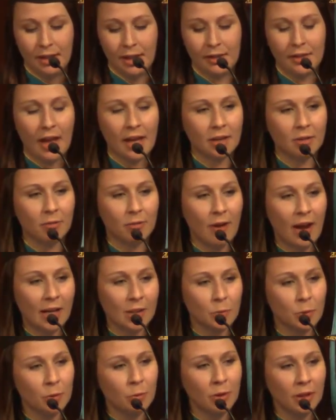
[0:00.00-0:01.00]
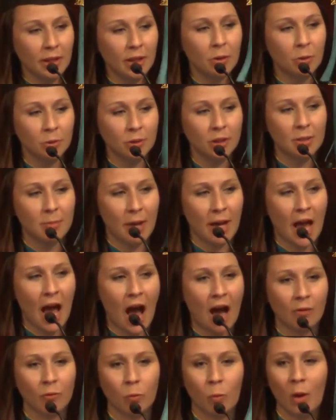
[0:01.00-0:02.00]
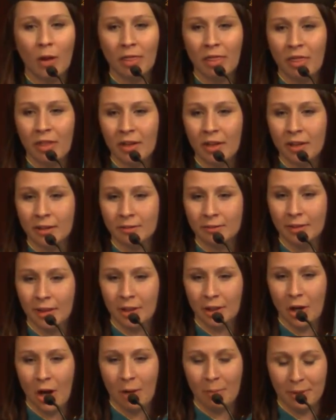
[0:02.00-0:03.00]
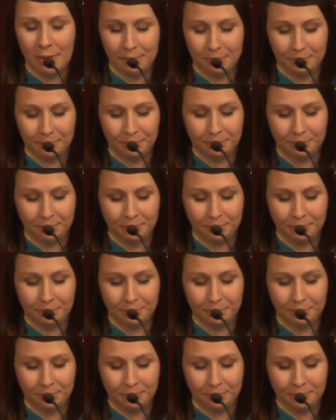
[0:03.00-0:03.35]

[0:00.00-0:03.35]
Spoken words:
and that, in fact, we really only may have one thing in common.